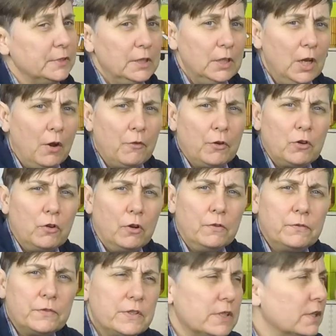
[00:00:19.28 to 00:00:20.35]
Lara
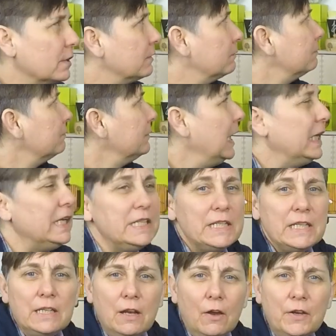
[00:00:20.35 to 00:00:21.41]
Croft
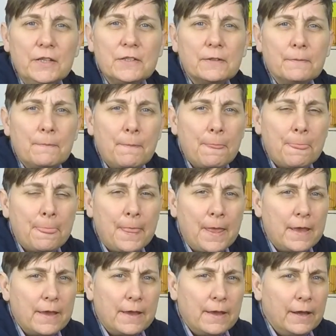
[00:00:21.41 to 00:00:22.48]
LED light.
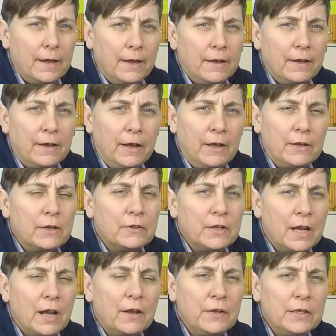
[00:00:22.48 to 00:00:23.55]

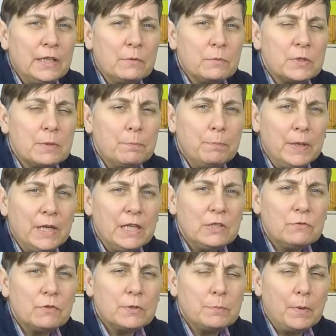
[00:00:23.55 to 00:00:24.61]
I think it was the
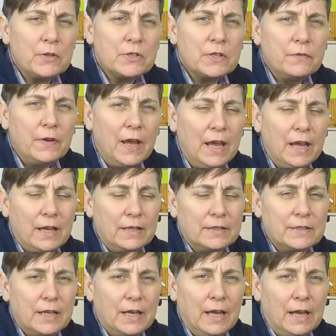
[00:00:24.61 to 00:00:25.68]
biggest response I've
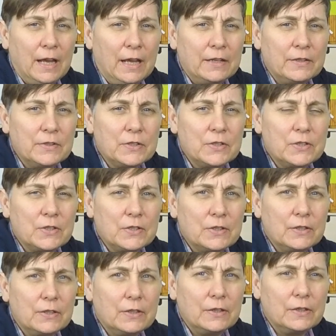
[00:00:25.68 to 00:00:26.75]
had, and
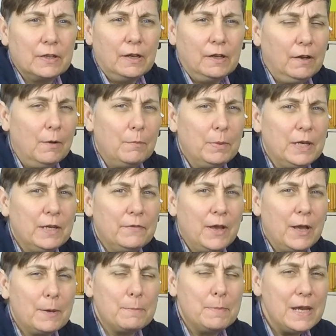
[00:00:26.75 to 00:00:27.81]
I can't believe
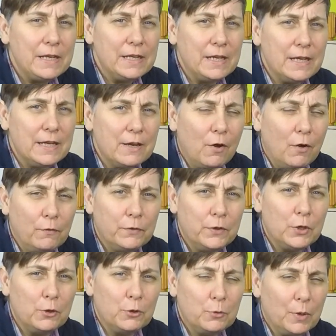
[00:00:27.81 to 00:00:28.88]
how many of
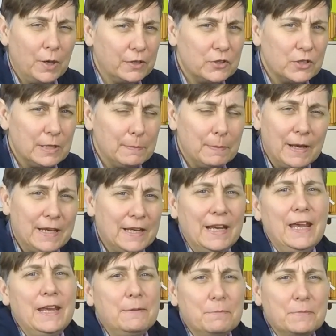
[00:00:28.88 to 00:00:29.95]
you actually play
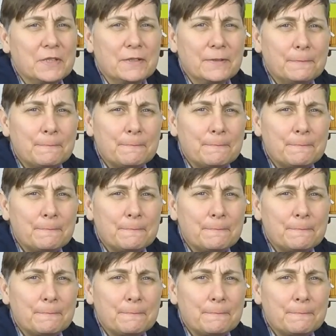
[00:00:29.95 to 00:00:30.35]
games.